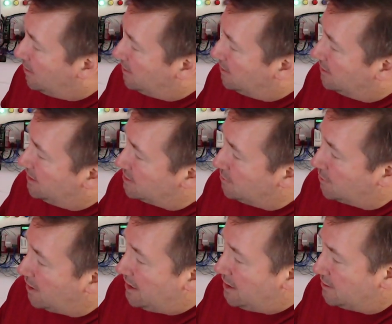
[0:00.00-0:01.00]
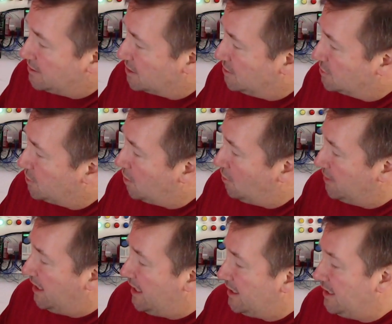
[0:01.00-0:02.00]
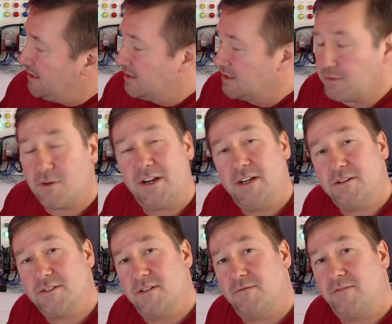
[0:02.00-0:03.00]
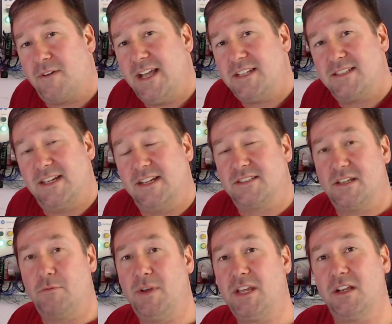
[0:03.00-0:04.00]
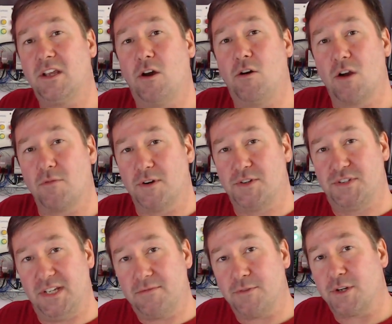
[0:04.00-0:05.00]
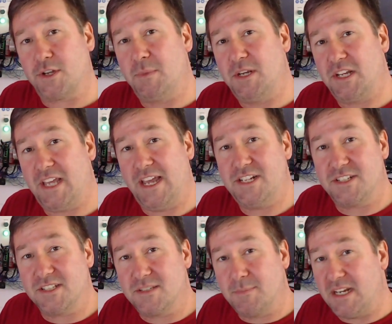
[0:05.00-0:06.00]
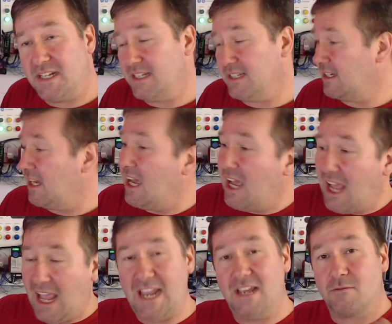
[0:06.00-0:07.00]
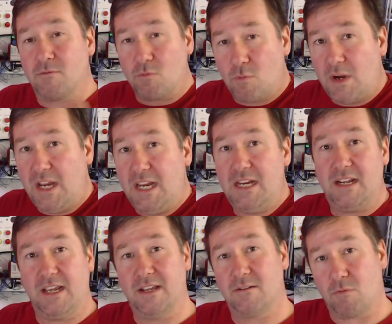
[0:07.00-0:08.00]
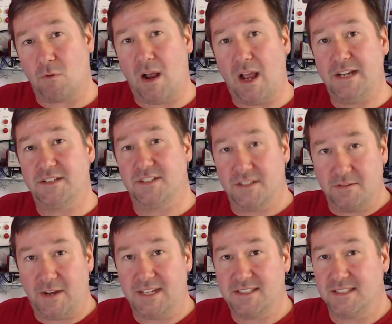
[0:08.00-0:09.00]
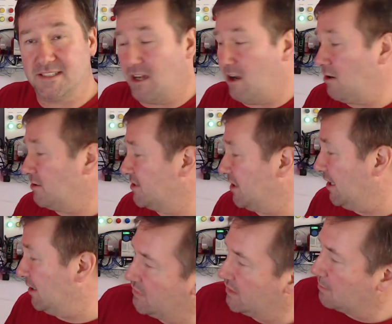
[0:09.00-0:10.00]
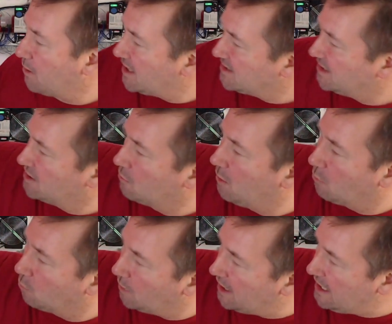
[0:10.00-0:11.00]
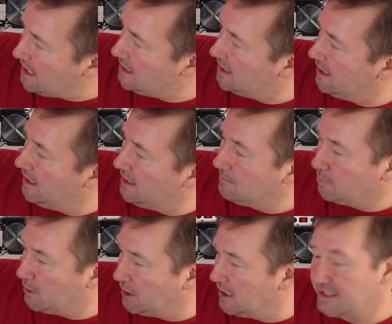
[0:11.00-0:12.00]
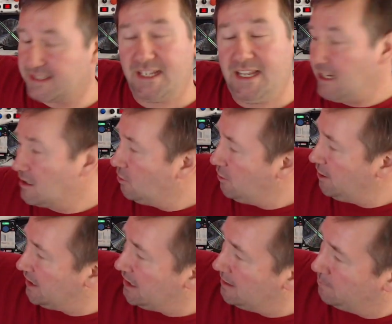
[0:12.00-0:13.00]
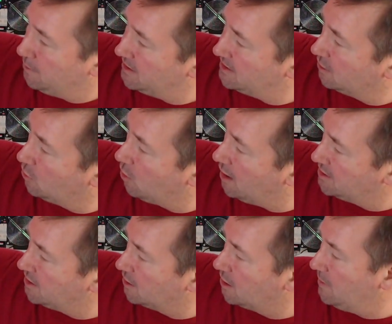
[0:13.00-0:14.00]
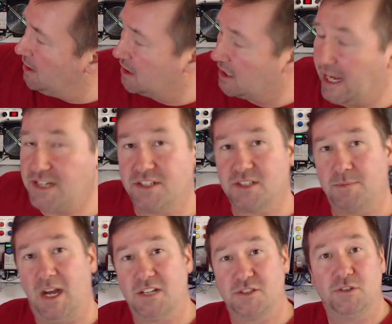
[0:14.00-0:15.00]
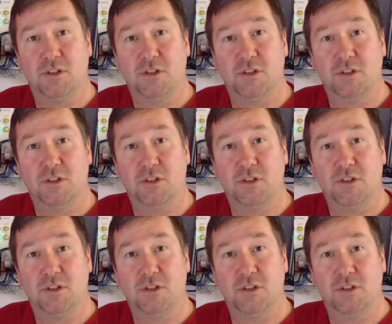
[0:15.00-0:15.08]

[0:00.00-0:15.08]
This one right here is control net, and this one right here is device net. So we can go over different communications media and read and write to devices also. The processor will read inputs, including inputs across our communications module.